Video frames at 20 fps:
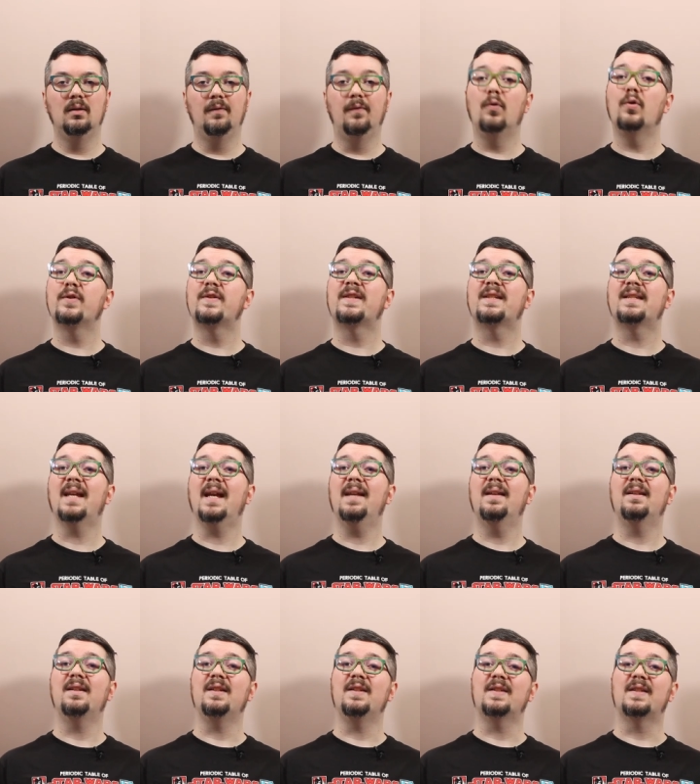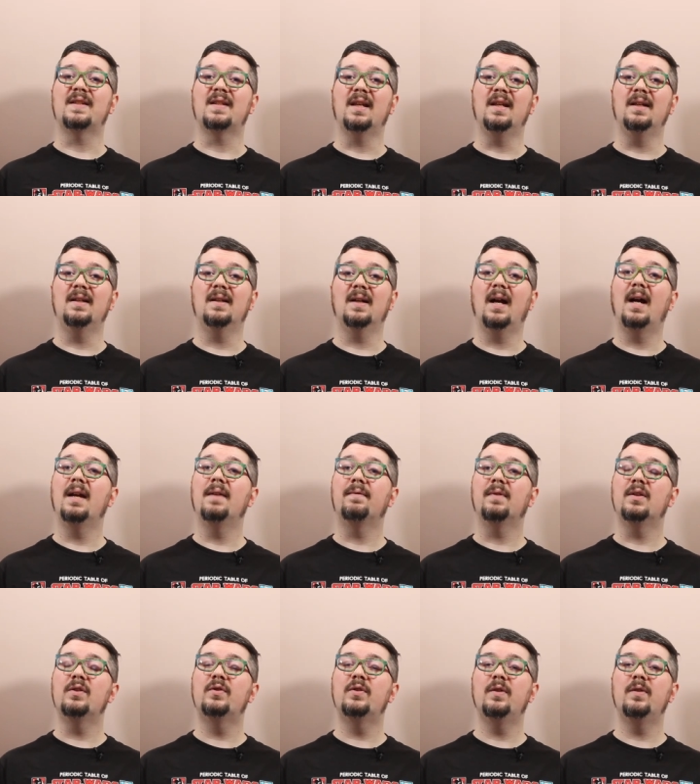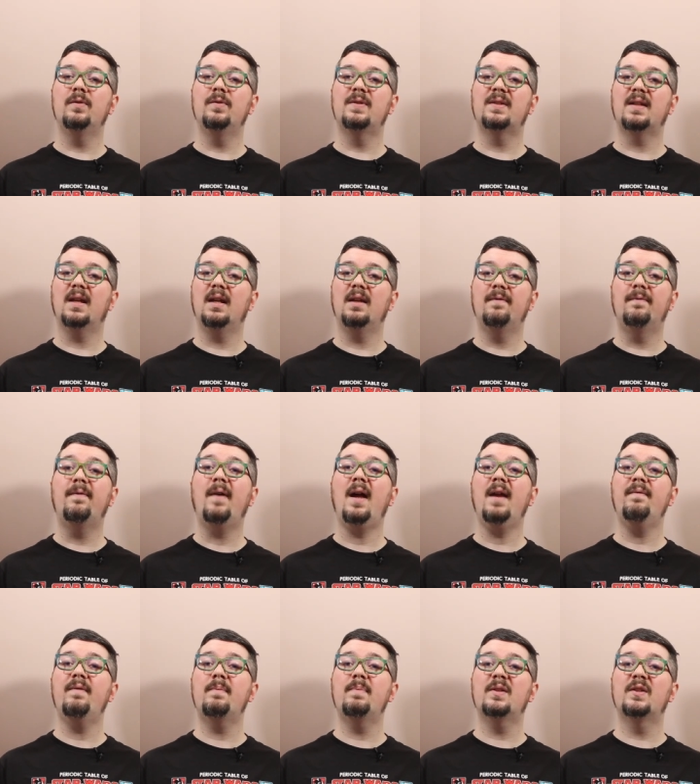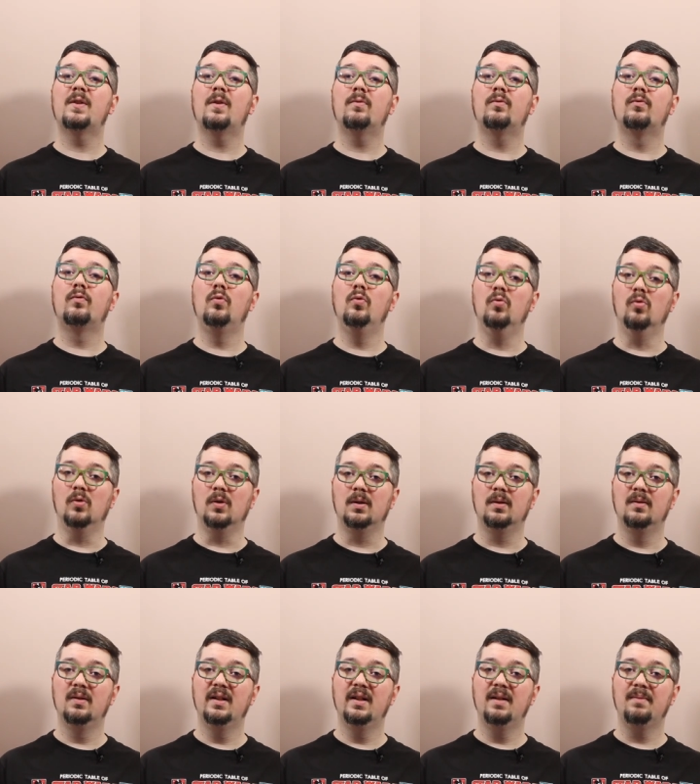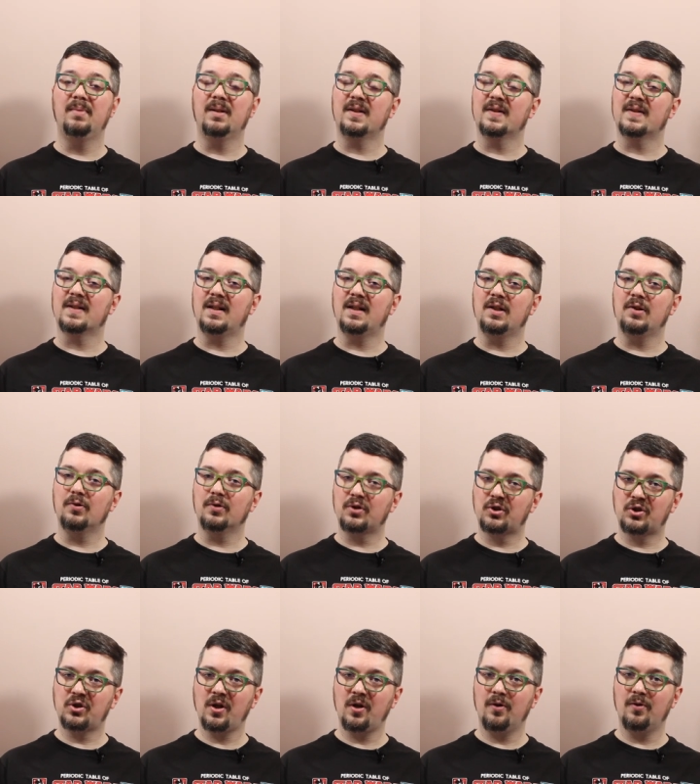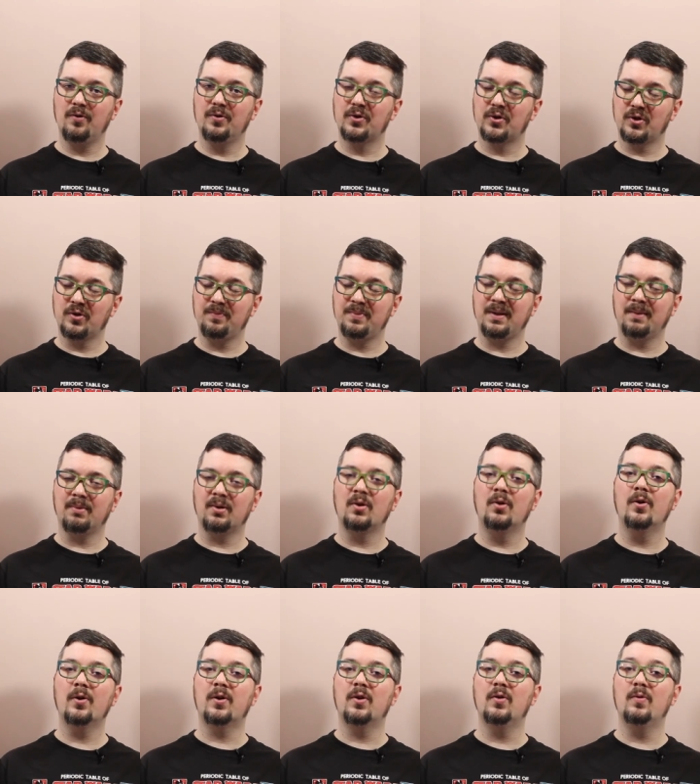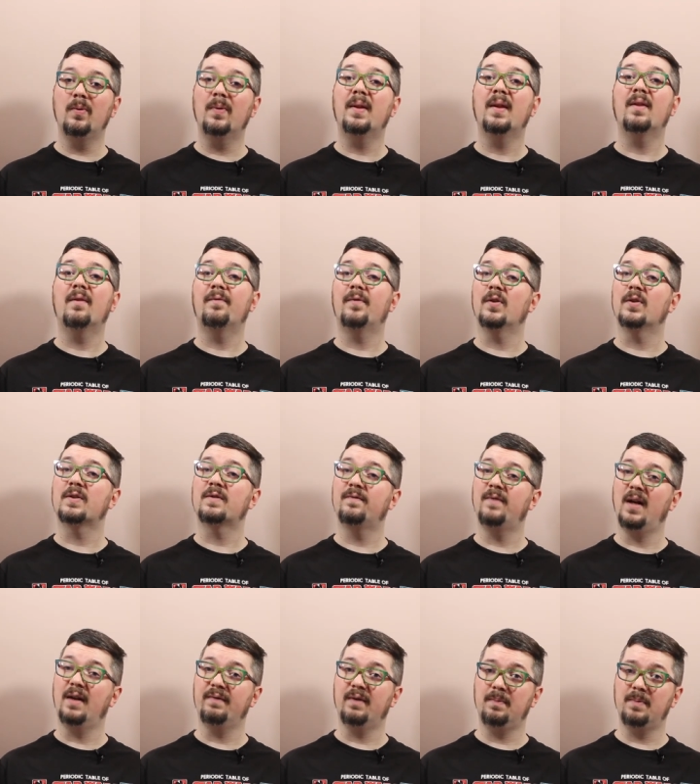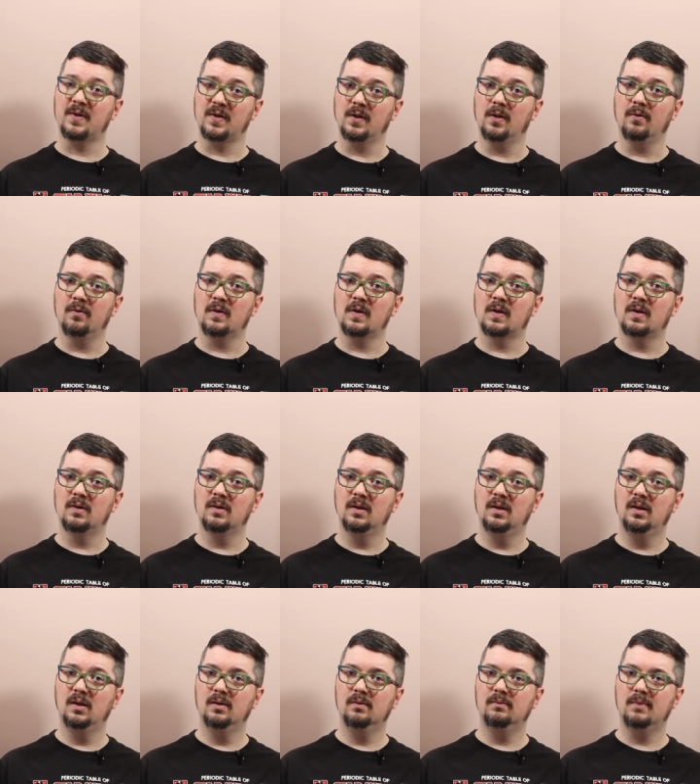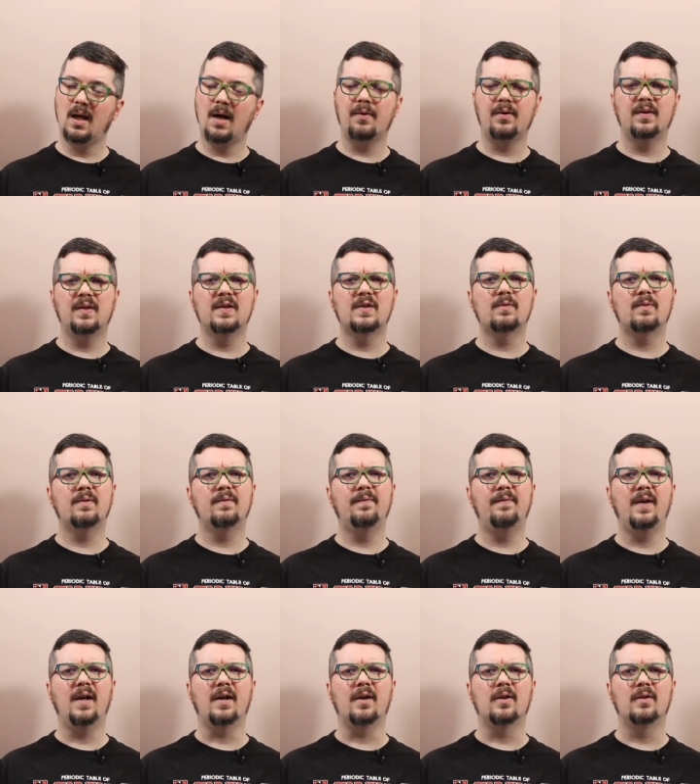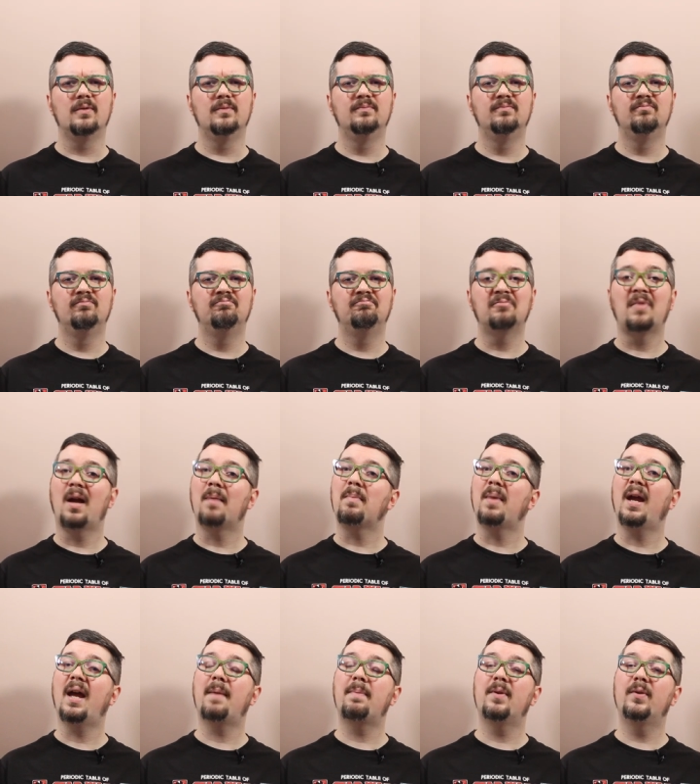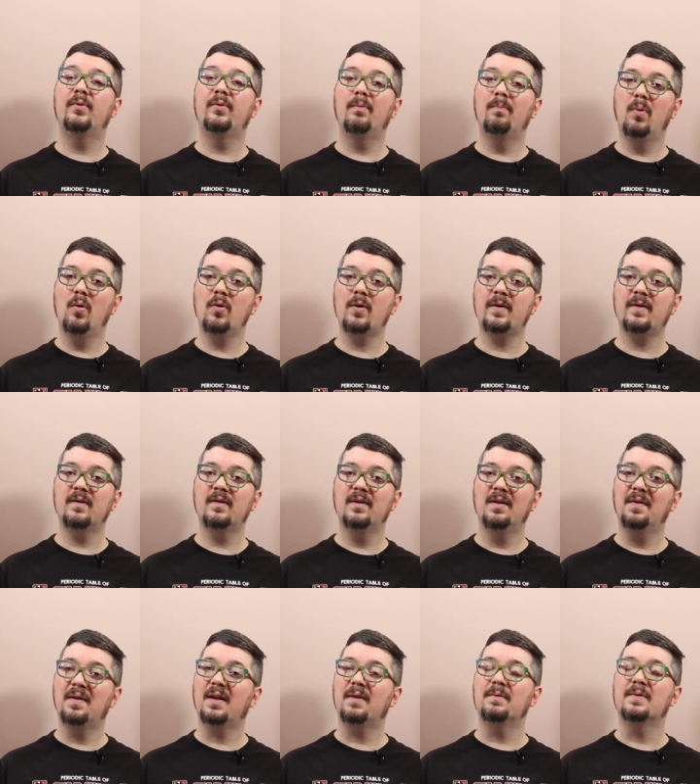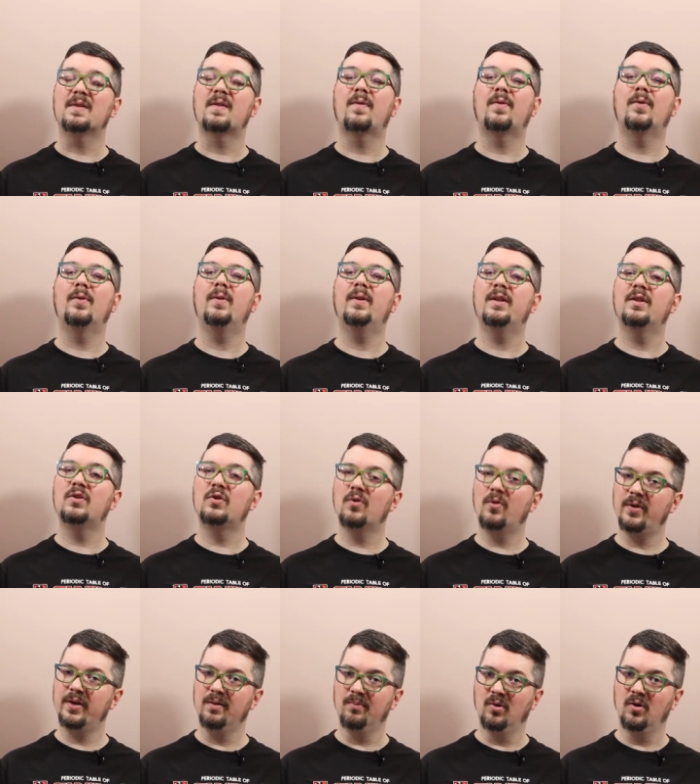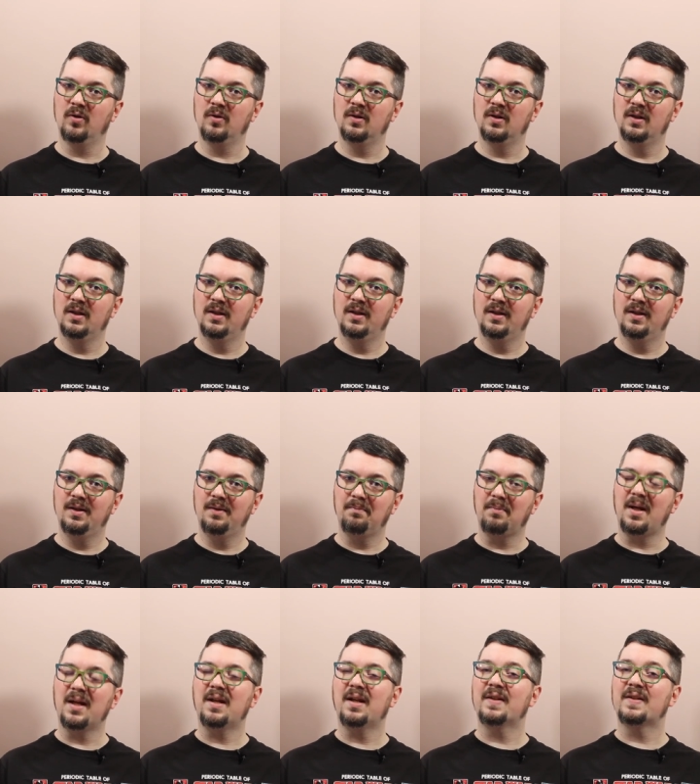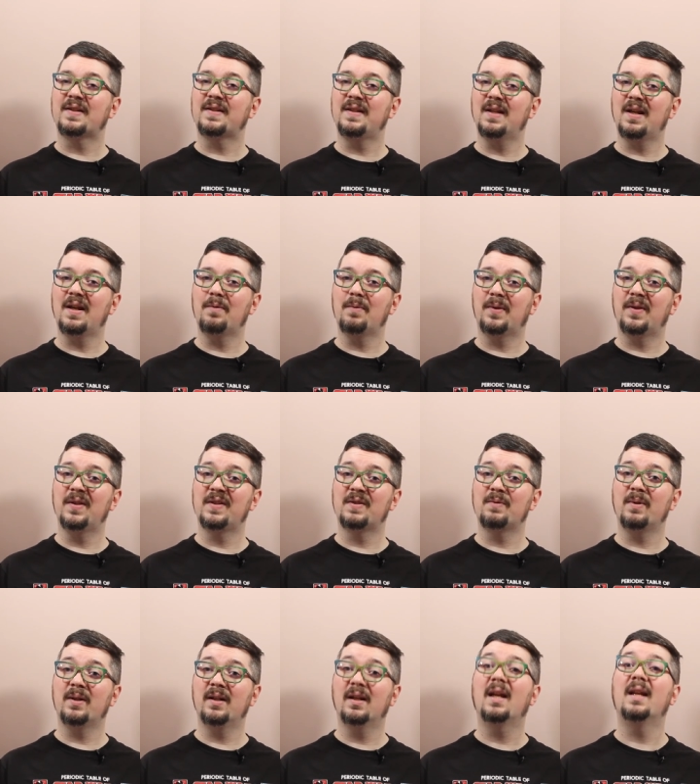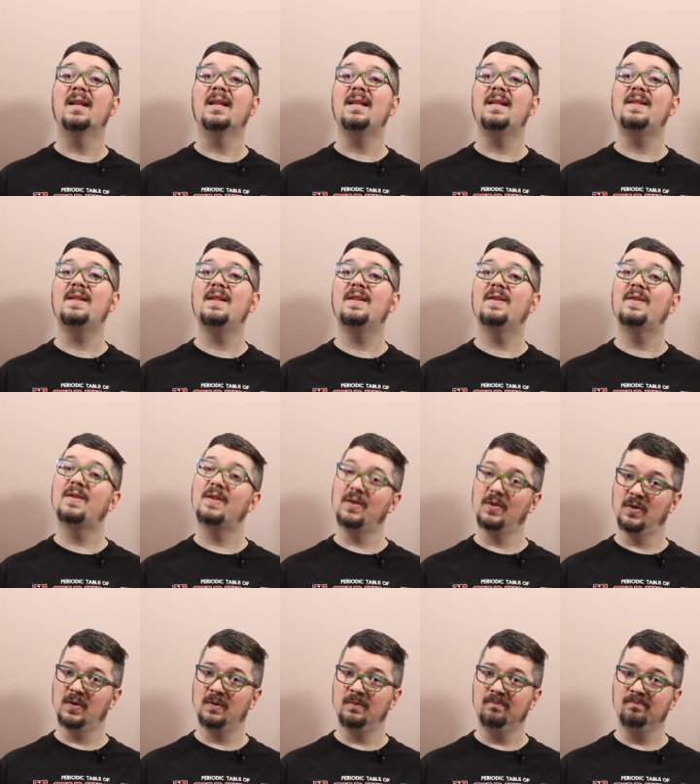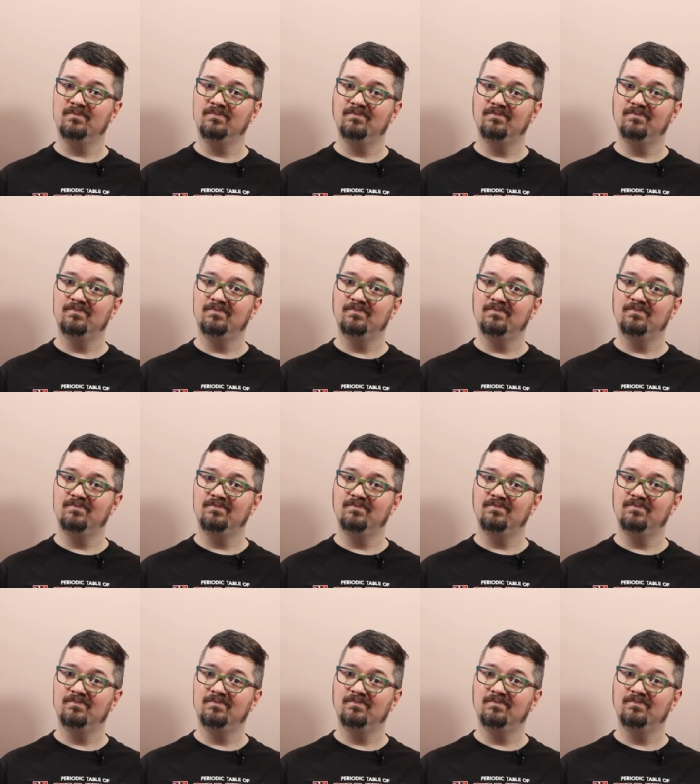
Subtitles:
For sanity's sake, I've introduced a 5-episode rule, because any good show should be able to hook you within the first 5 episodes. How did this one fare? I'm happy to report that it was thoroughly enjoyable, making sticking with this one an easy decision.